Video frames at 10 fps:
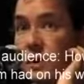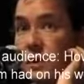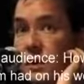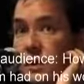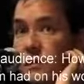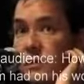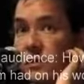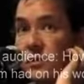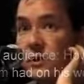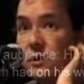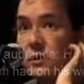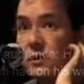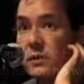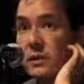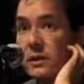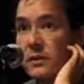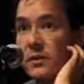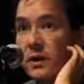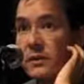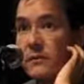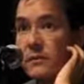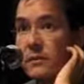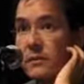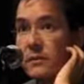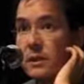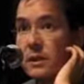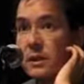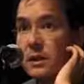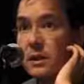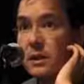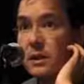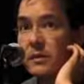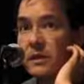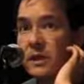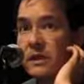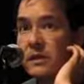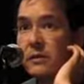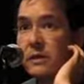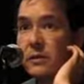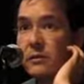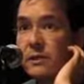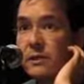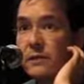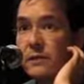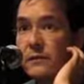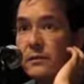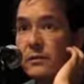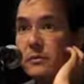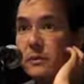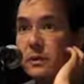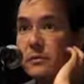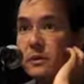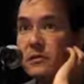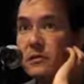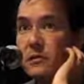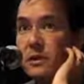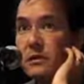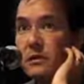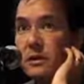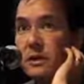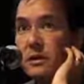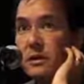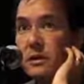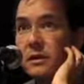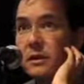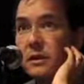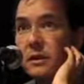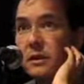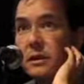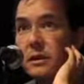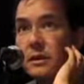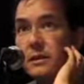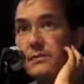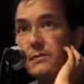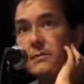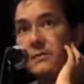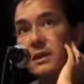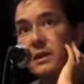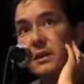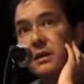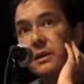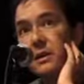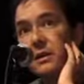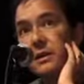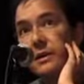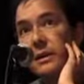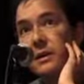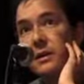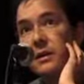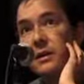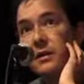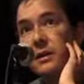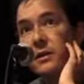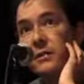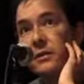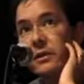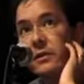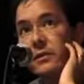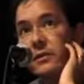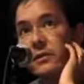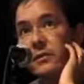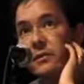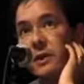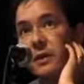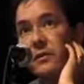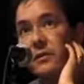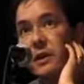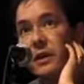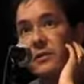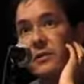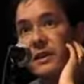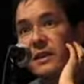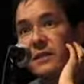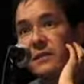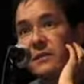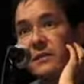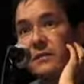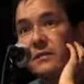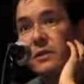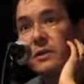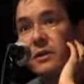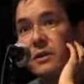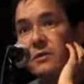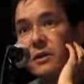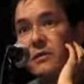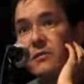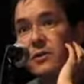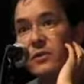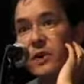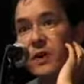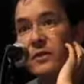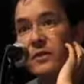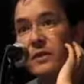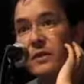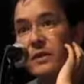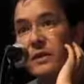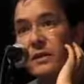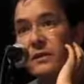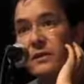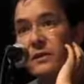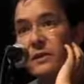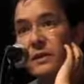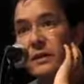especially looking at silent film, Italian neo-realist film. One film I looked at a lot over and over while I was starting to work on The Arrival was Bicycle Thieves,